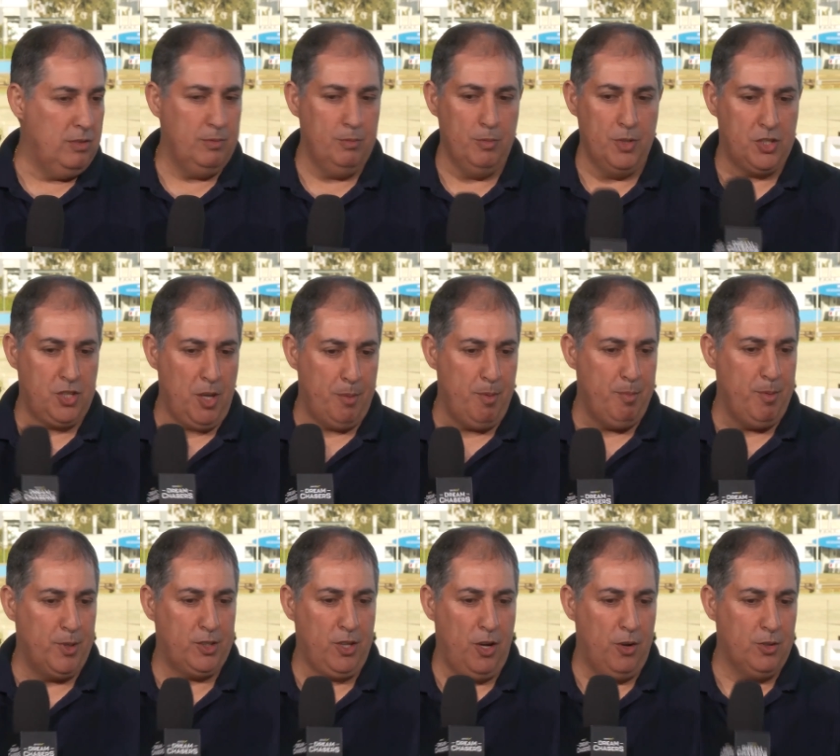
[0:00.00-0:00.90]
we stop at
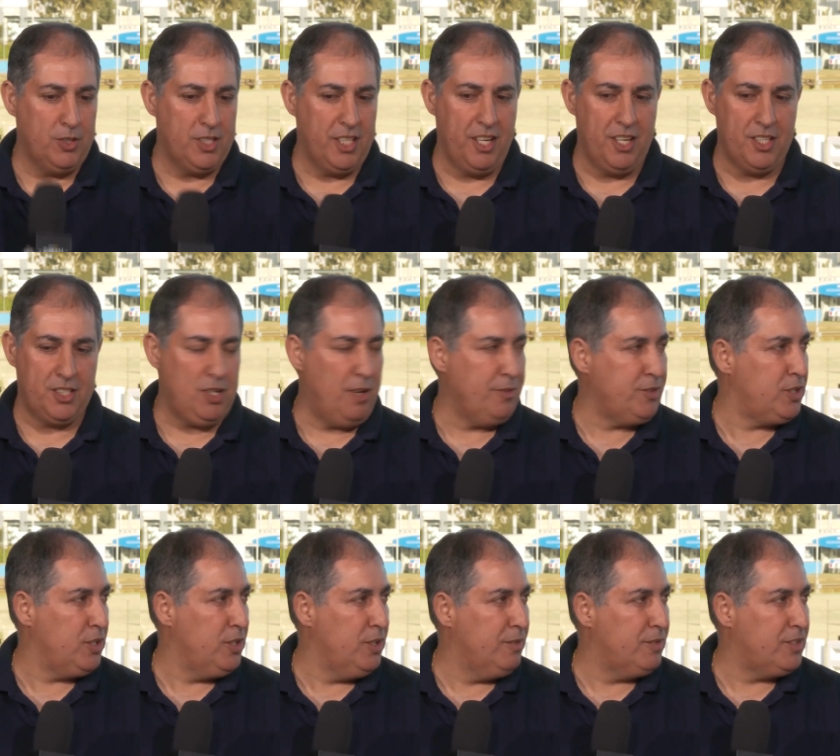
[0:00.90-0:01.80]
McDonald's and get a soft
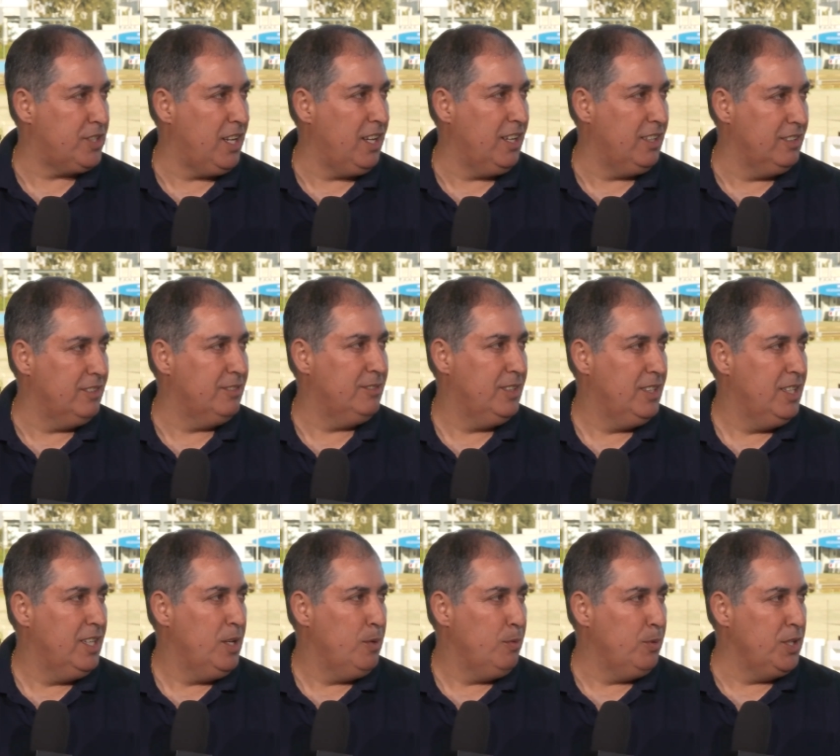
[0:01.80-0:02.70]
serve. Yeah.
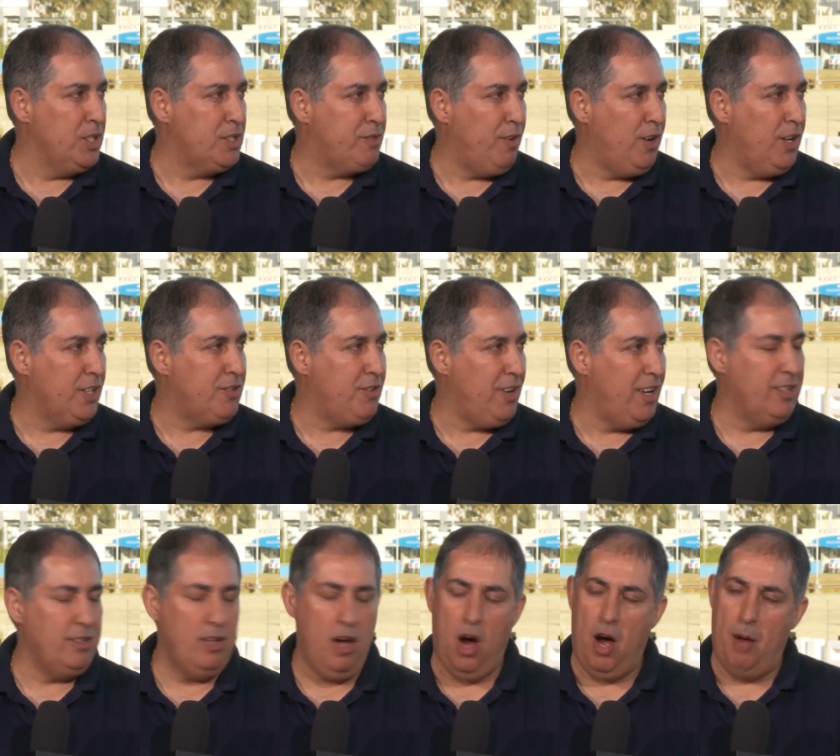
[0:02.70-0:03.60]
So and they love it,
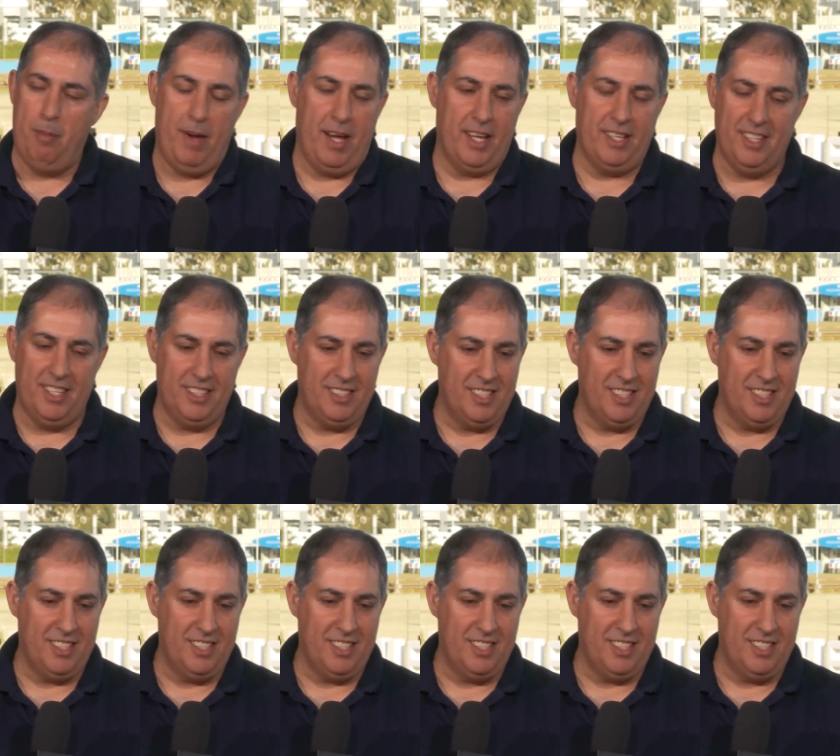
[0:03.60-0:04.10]
don't they? Oh, mate. They just... I